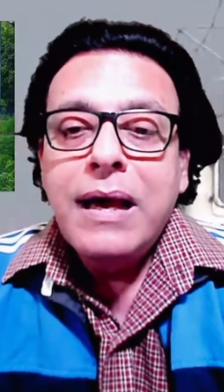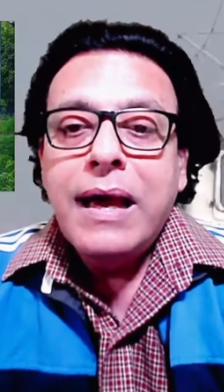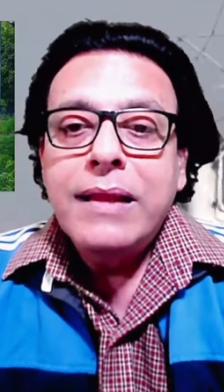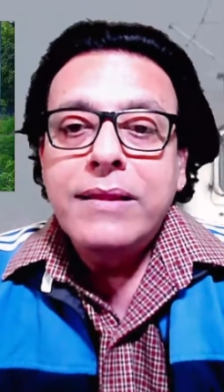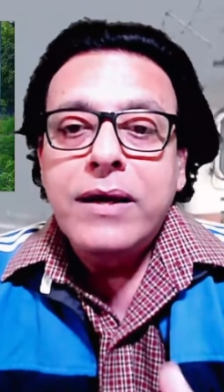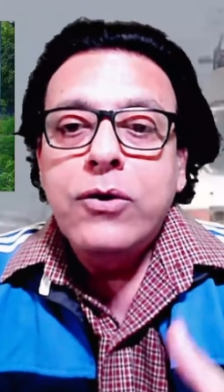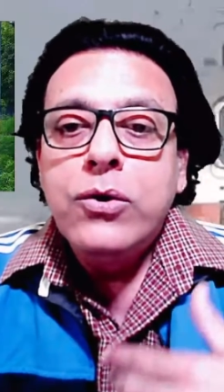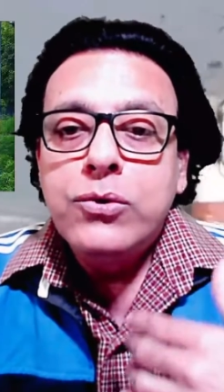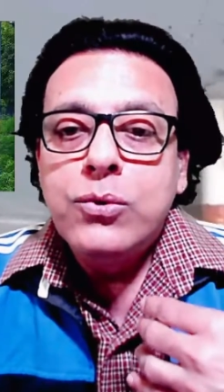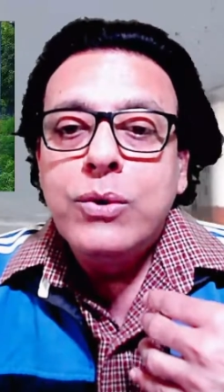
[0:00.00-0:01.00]
They are going
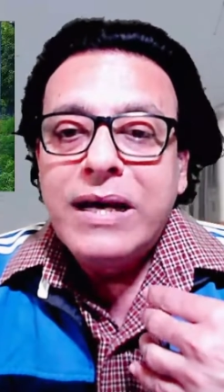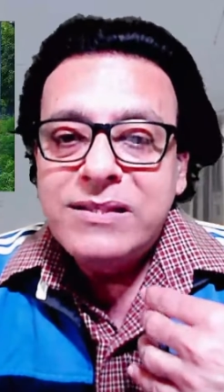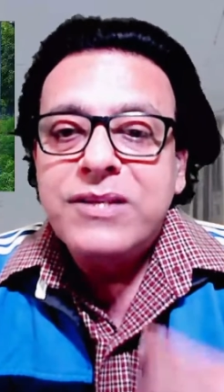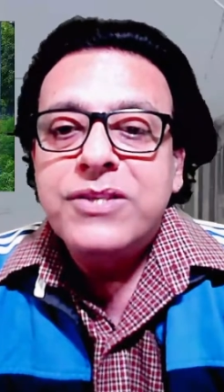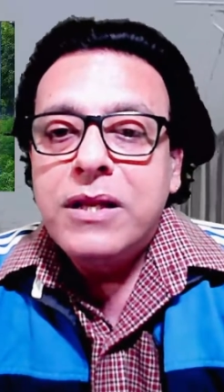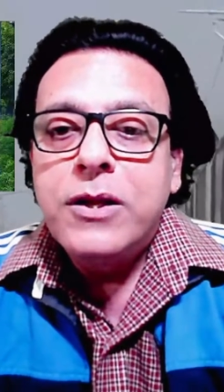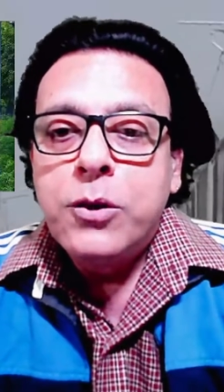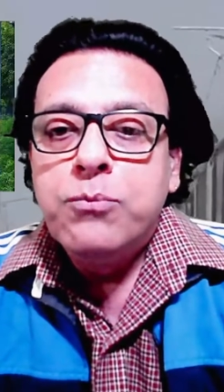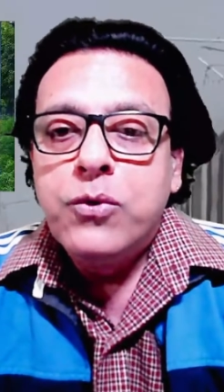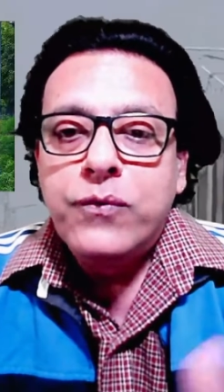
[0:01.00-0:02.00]
to essentially
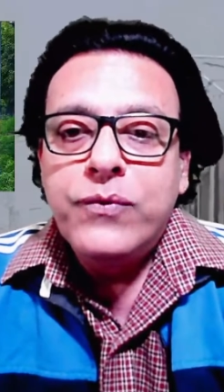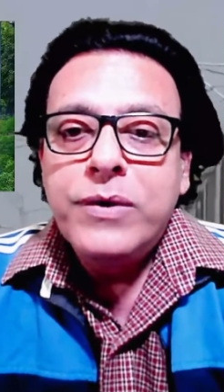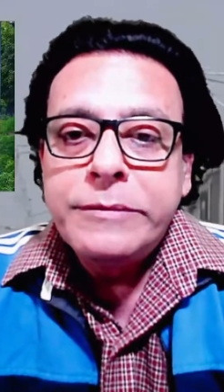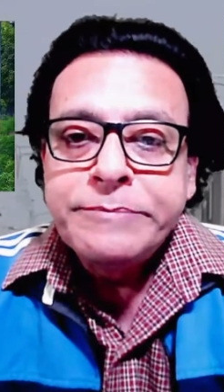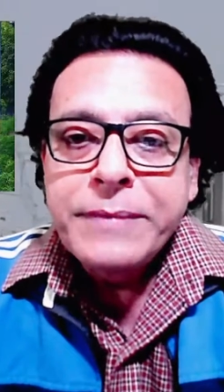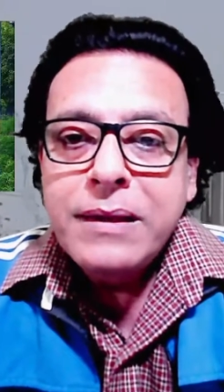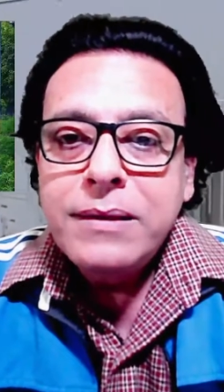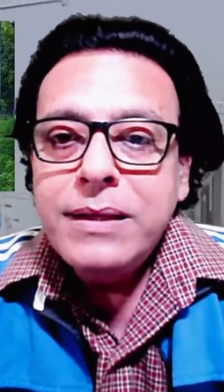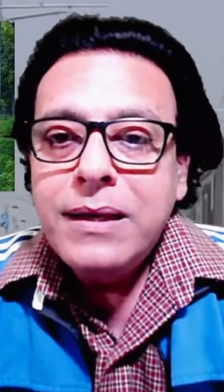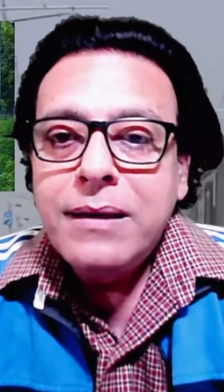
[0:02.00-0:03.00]
remove
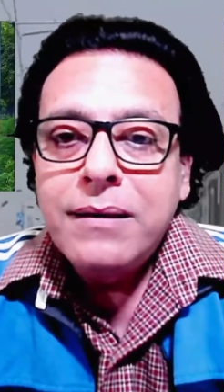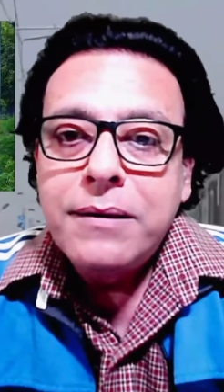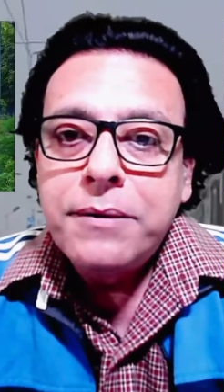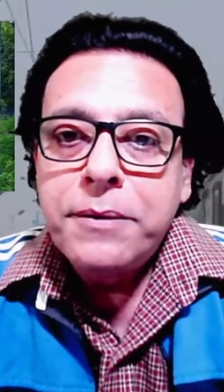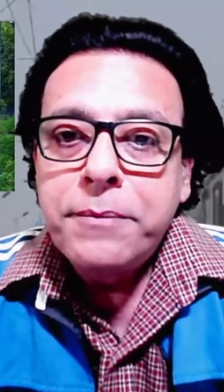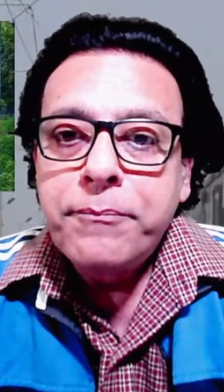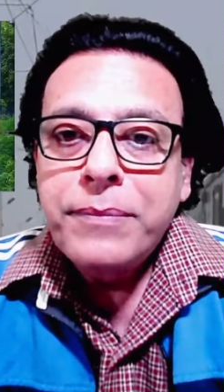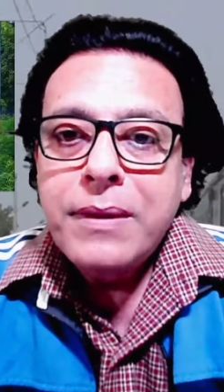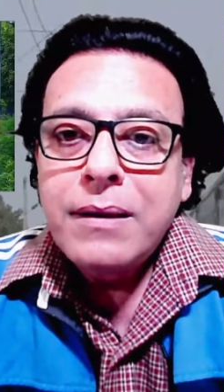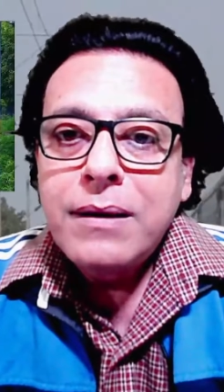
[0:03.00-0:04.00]
the
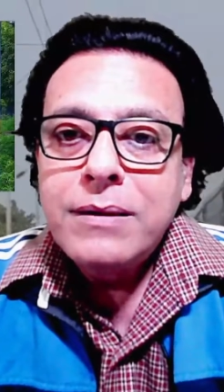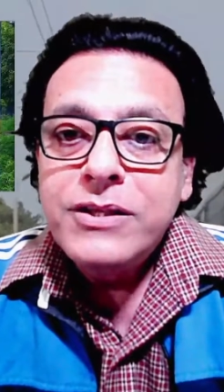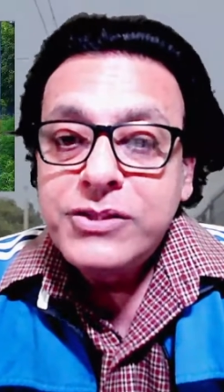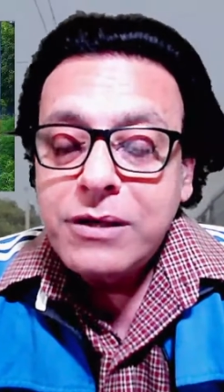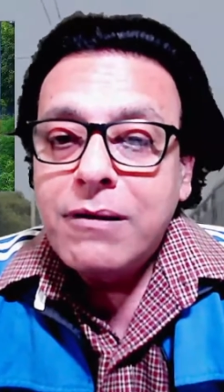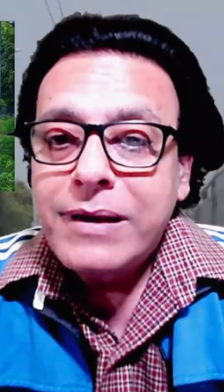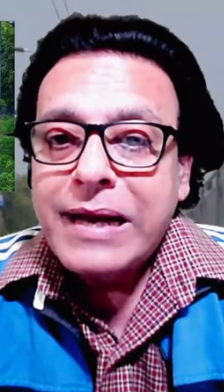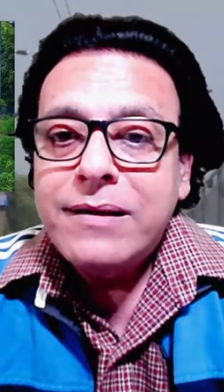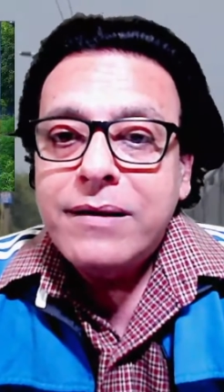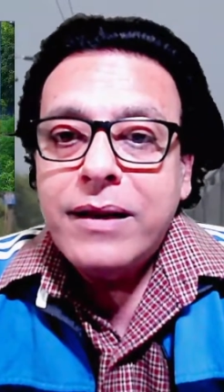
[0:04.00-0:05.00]
general
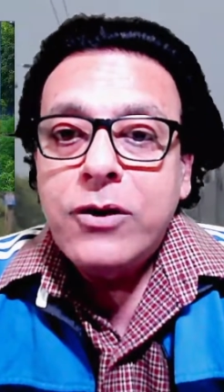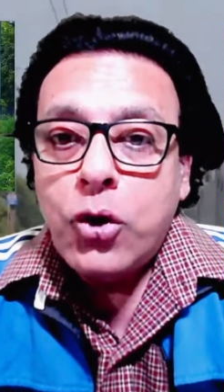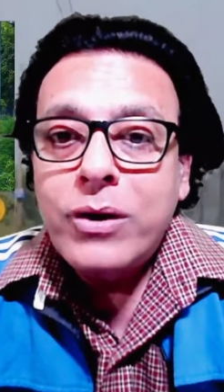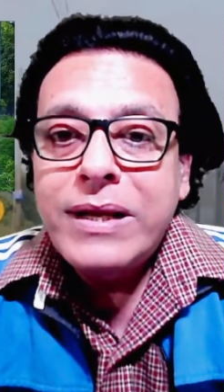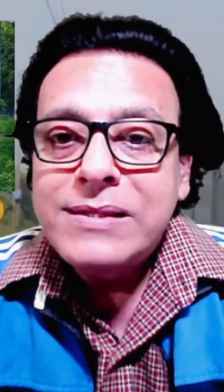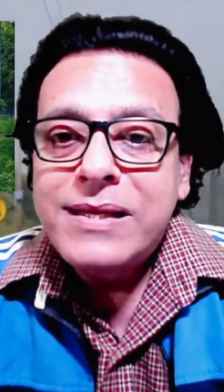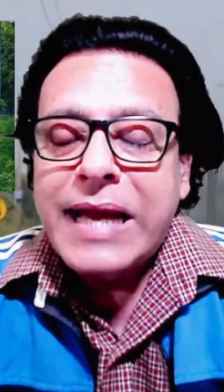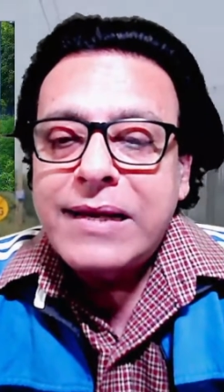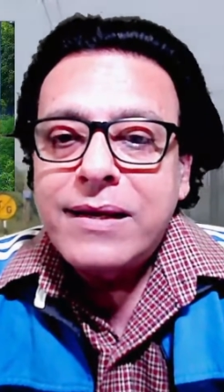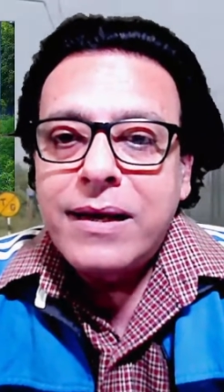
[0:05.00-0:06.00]
category, non-AC
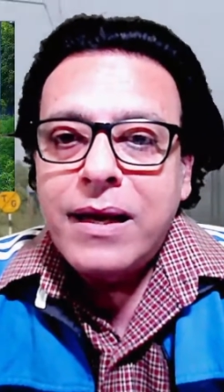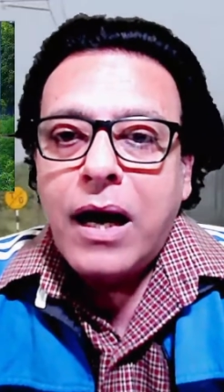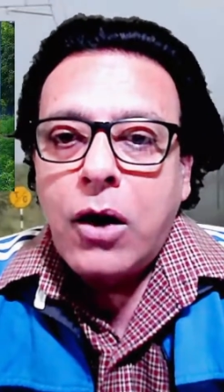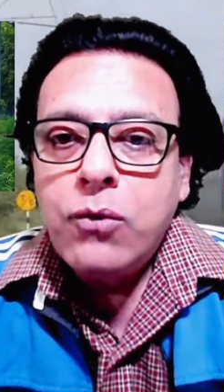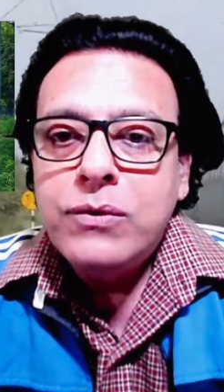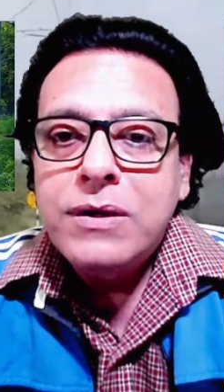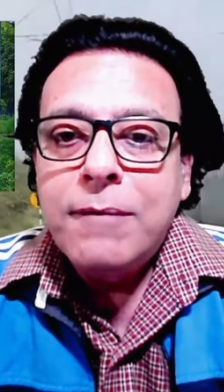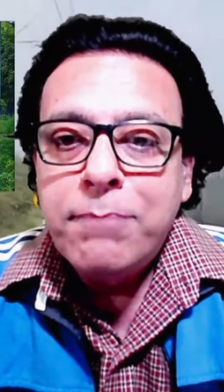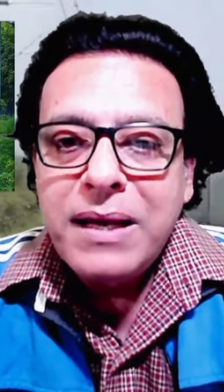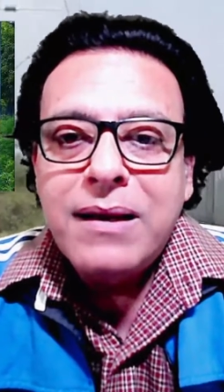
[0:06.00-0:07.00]
category out
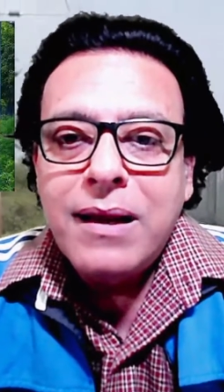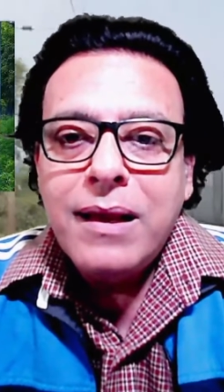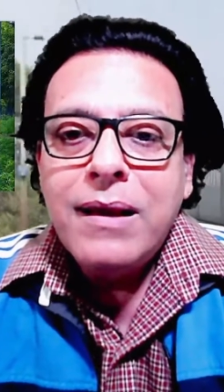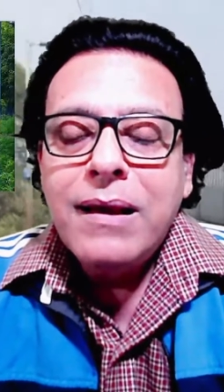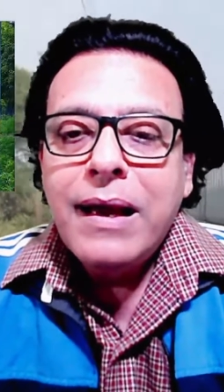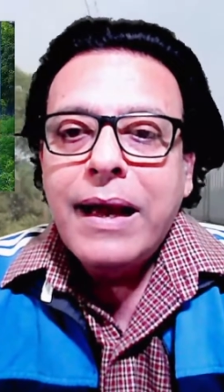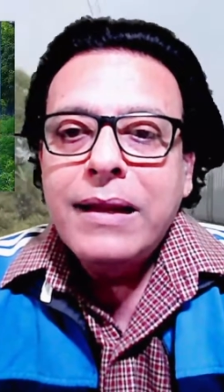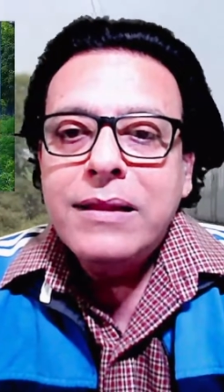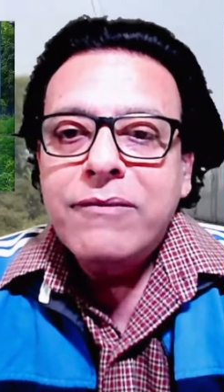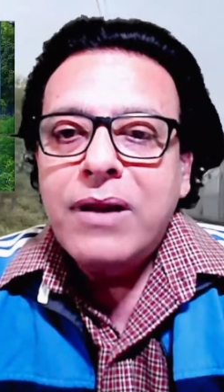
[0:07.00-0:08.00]
completely, and
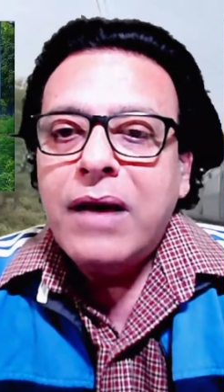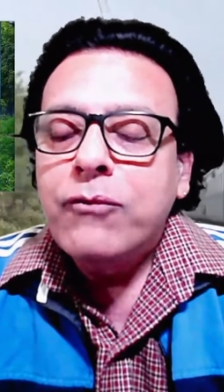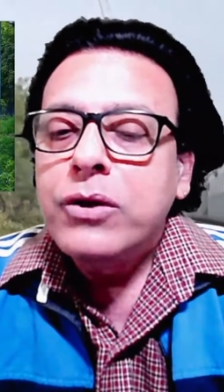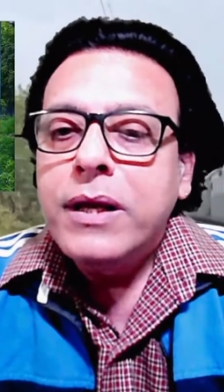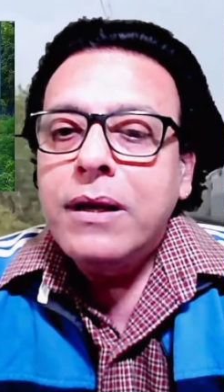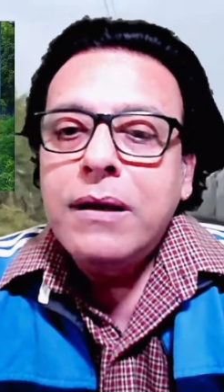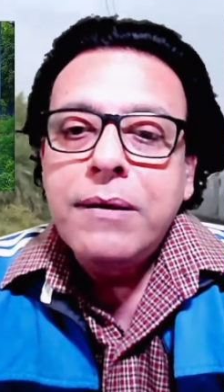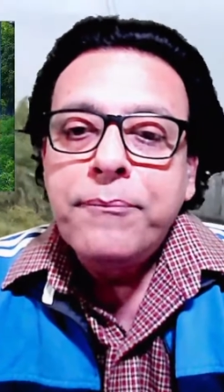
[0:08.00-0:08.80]
they will have only